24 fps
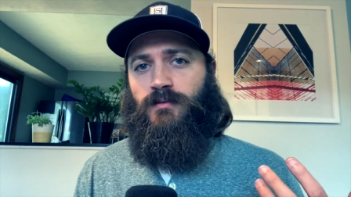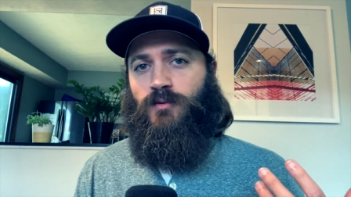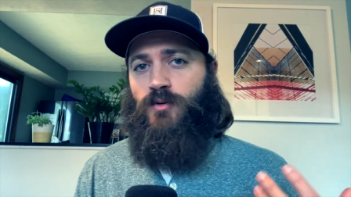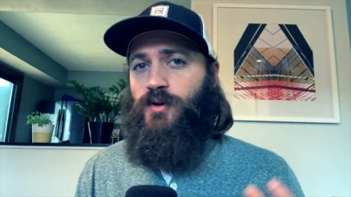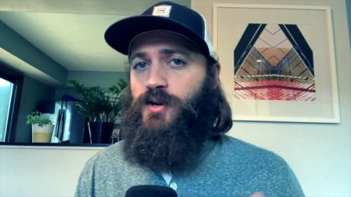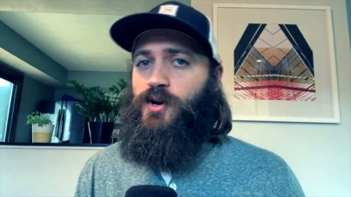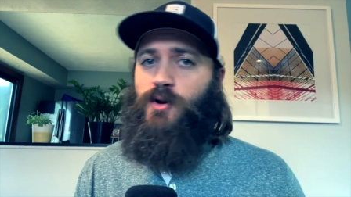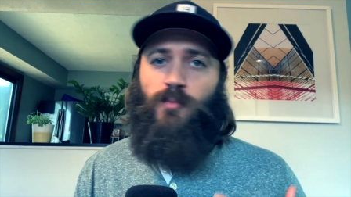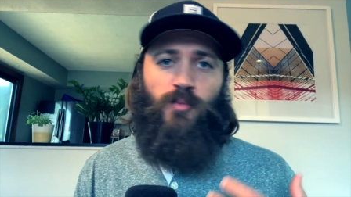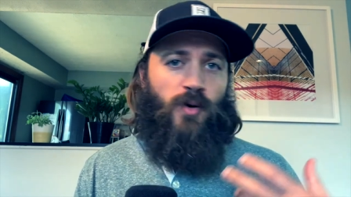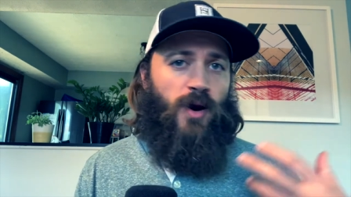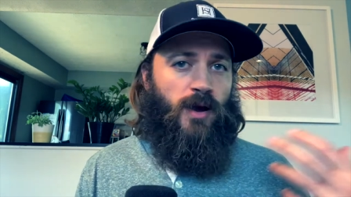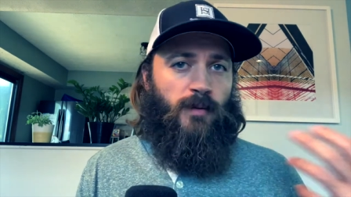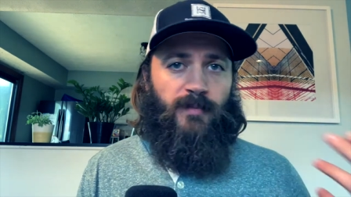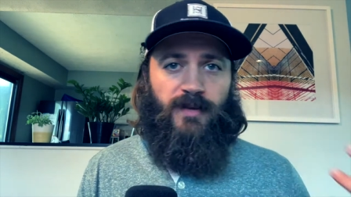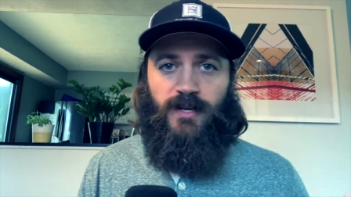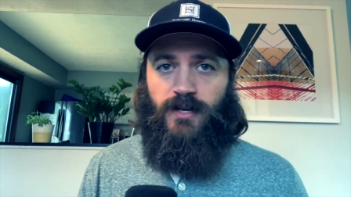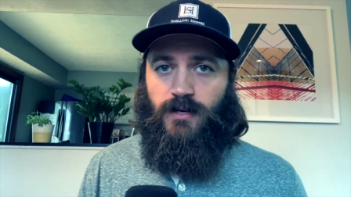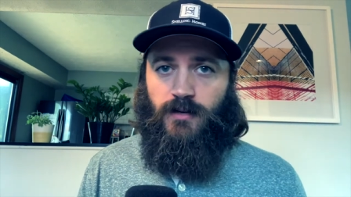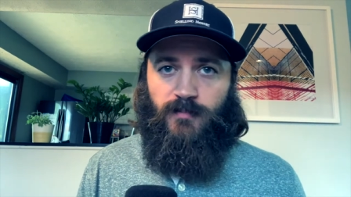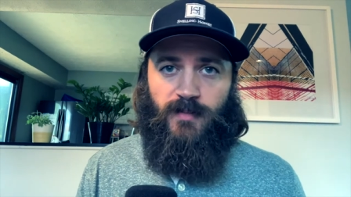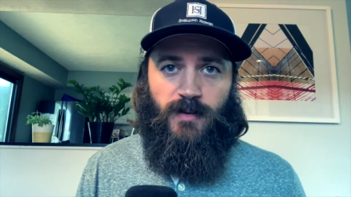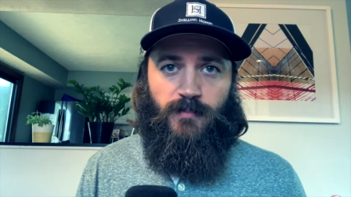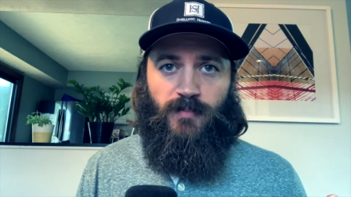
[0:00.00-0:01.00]
or you're probably
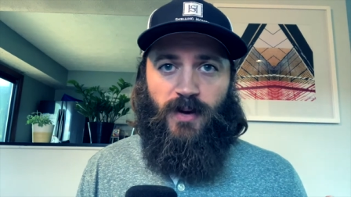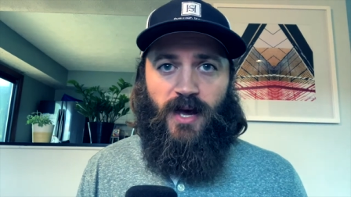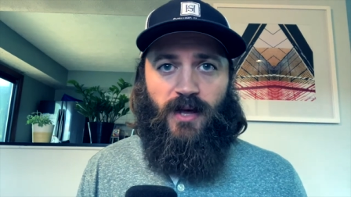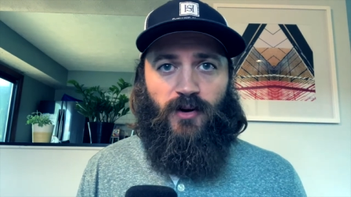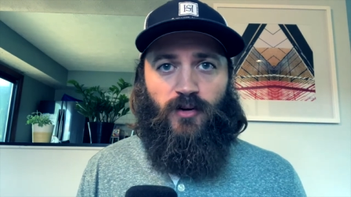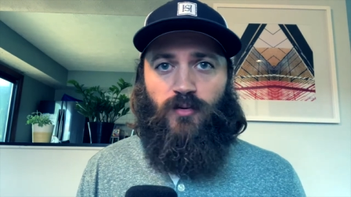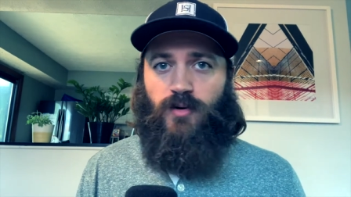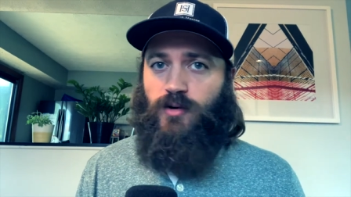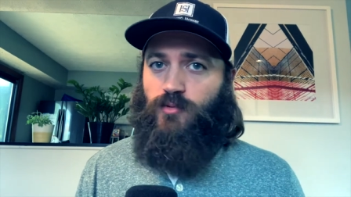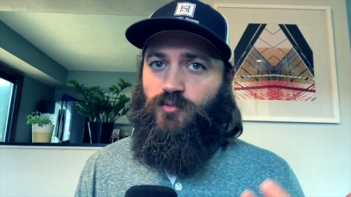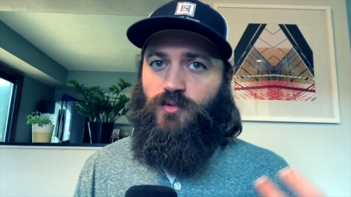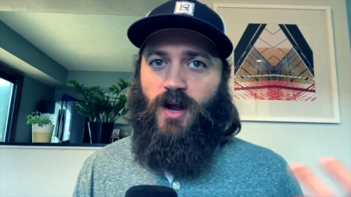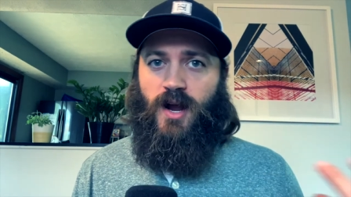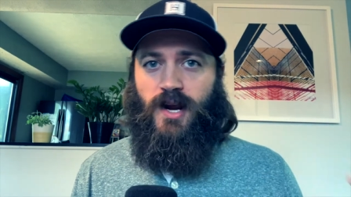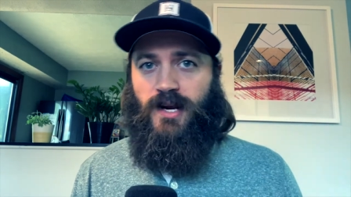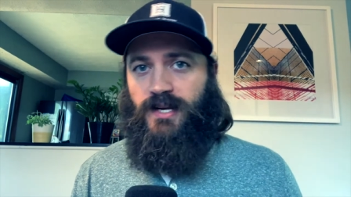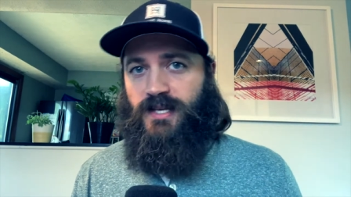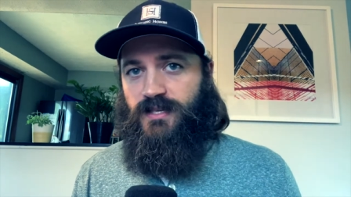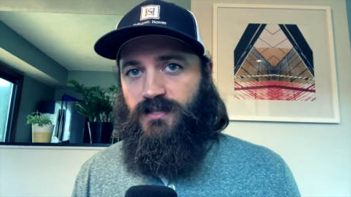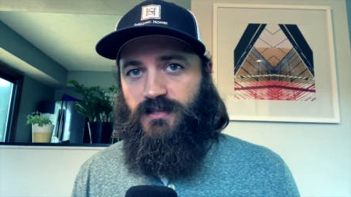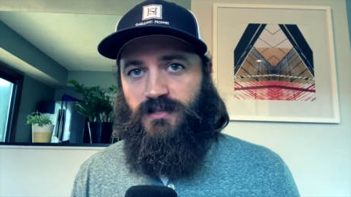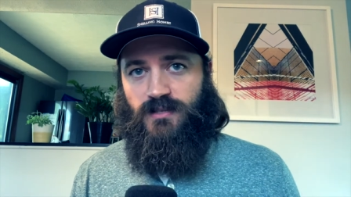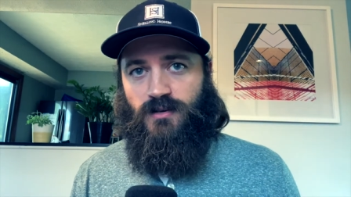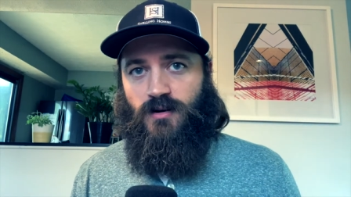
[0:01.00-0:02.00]
going to be better at
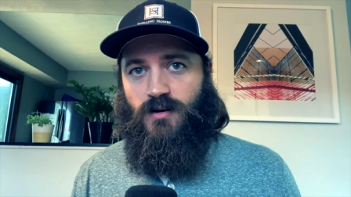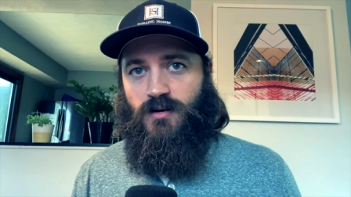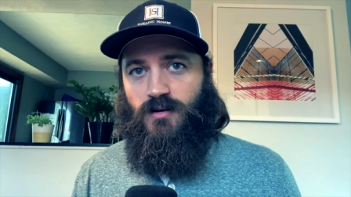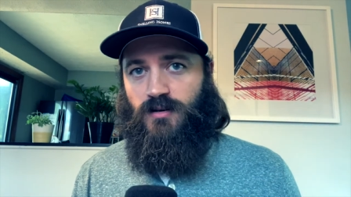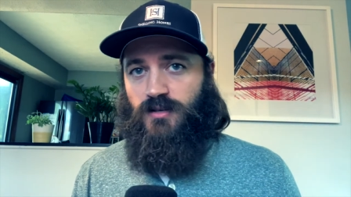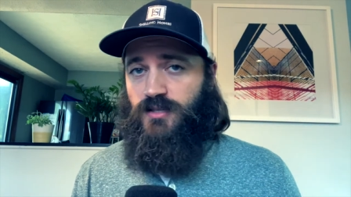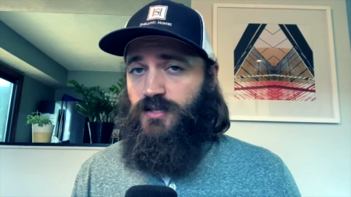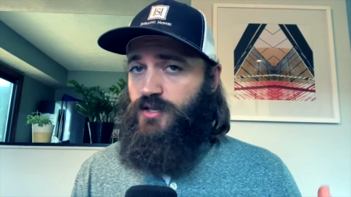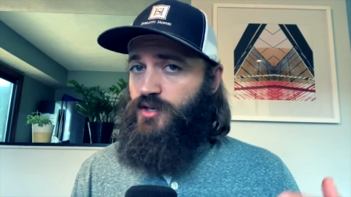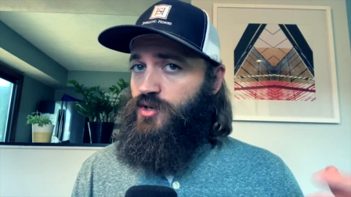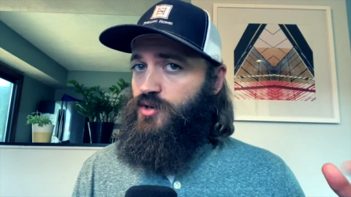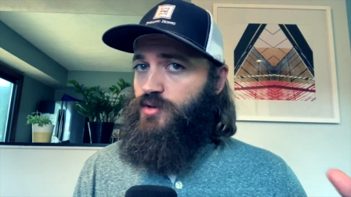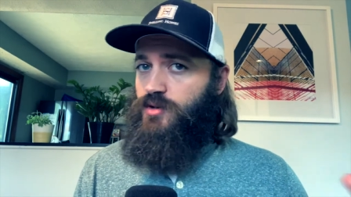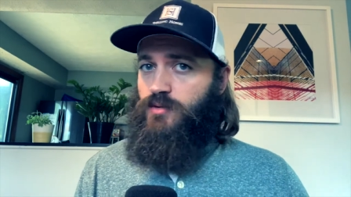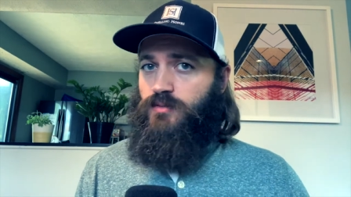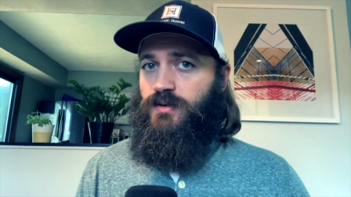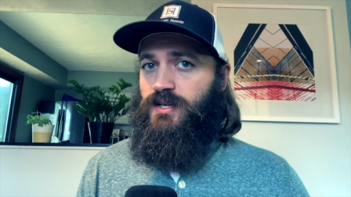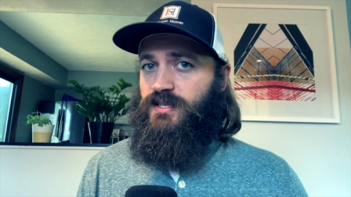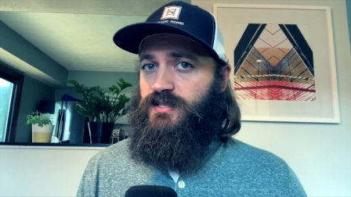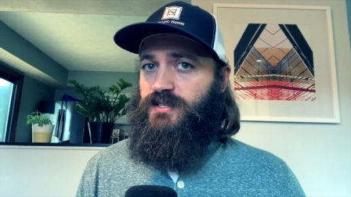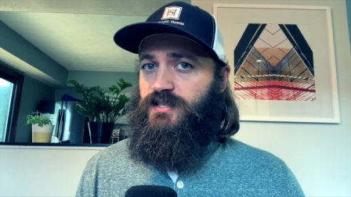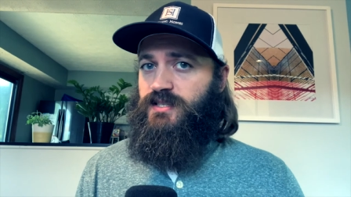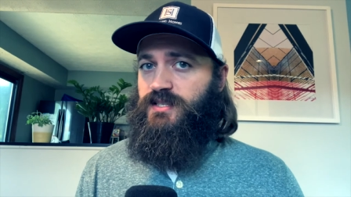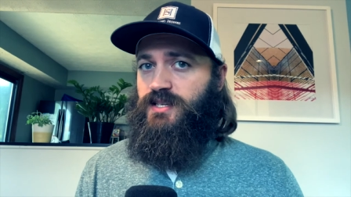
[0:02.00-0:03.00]
writing songs and you don't
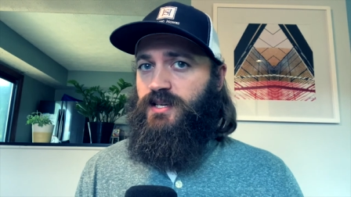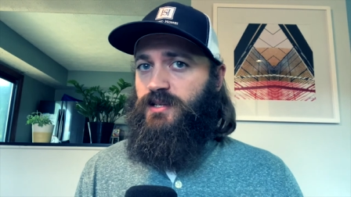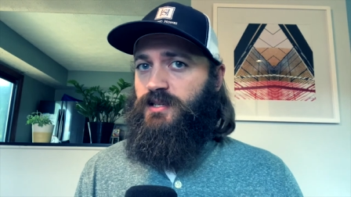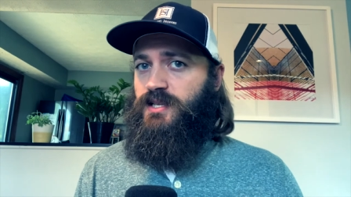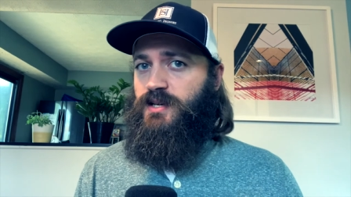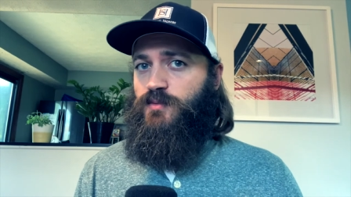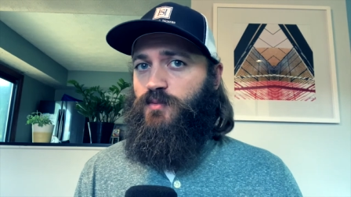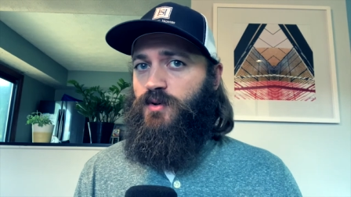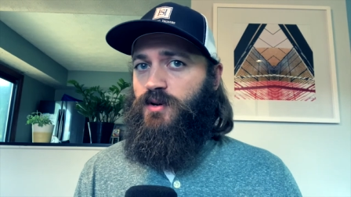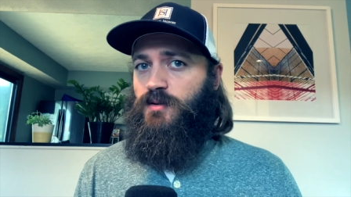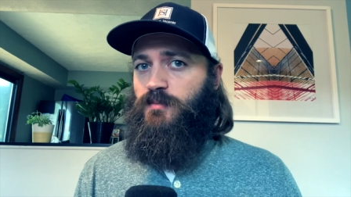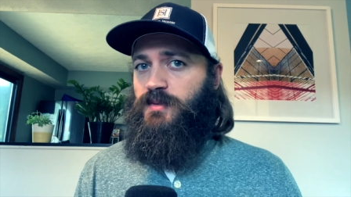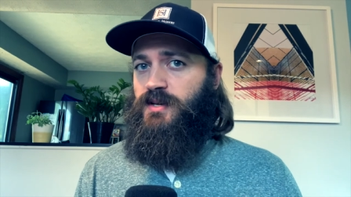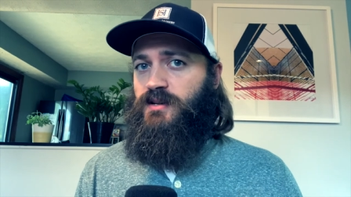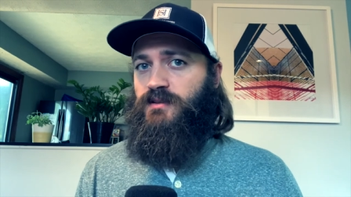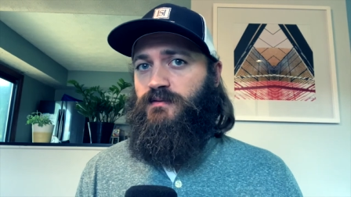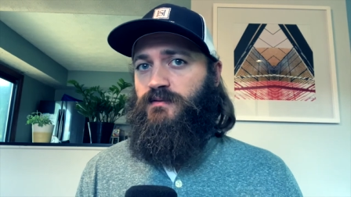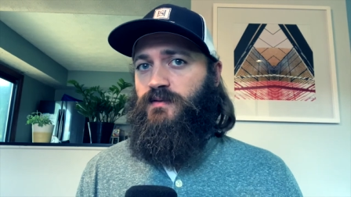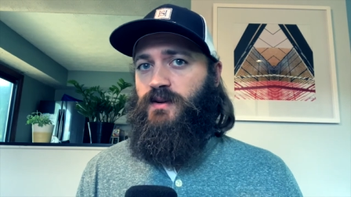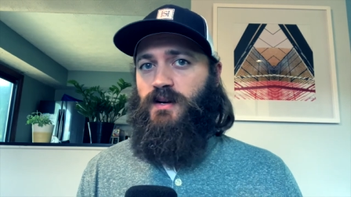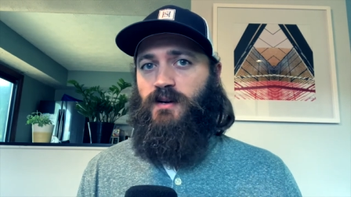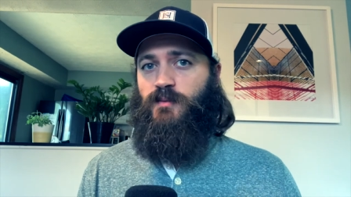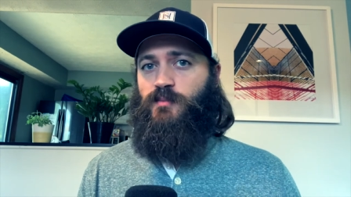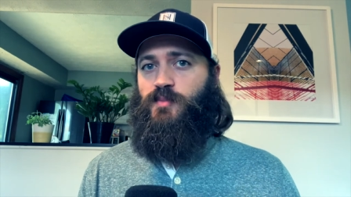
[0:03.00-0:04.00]
necessarily want to be in
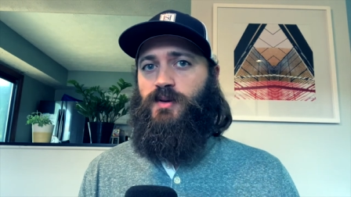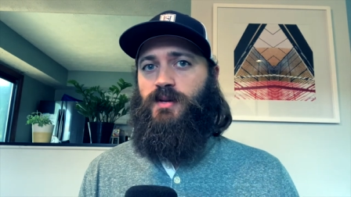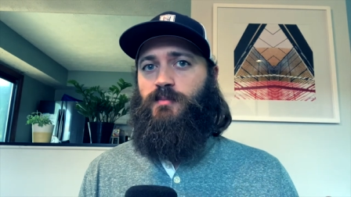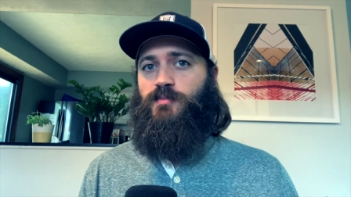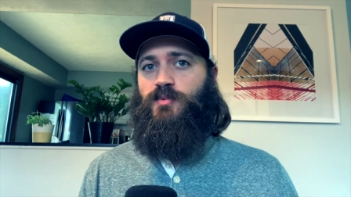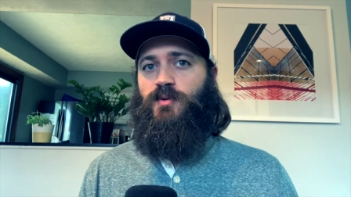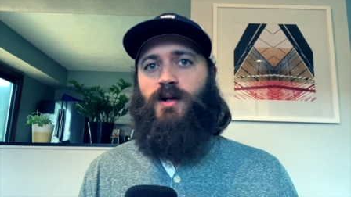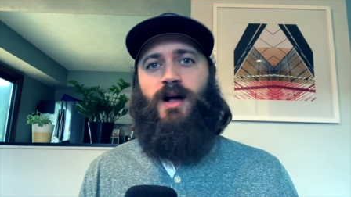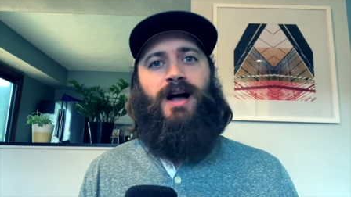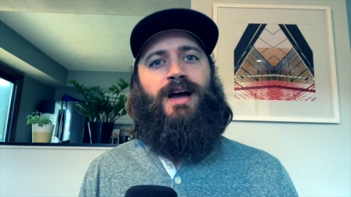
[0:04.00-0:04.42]
front of people.